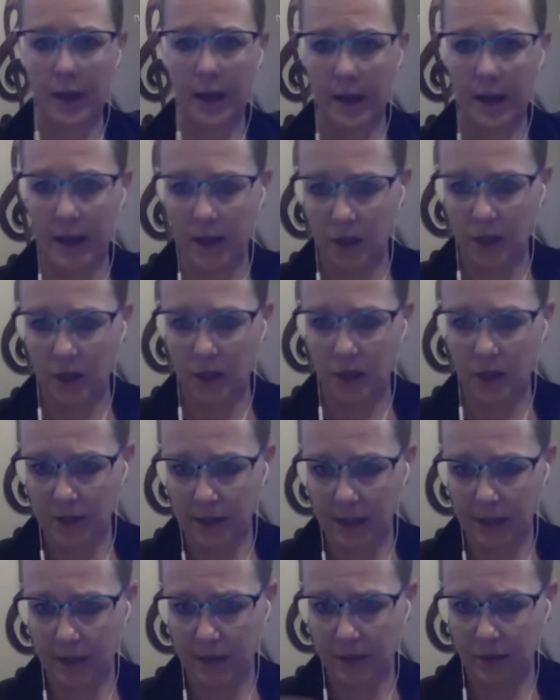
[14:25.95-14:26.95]
And I just
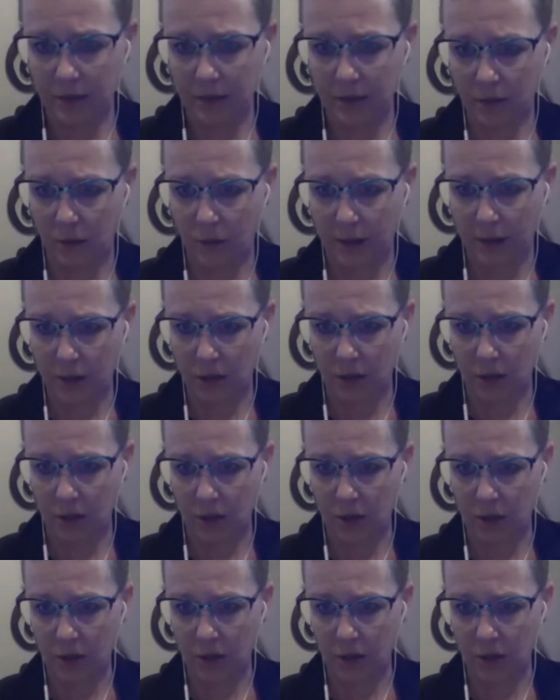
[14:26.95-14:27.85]
answered a question.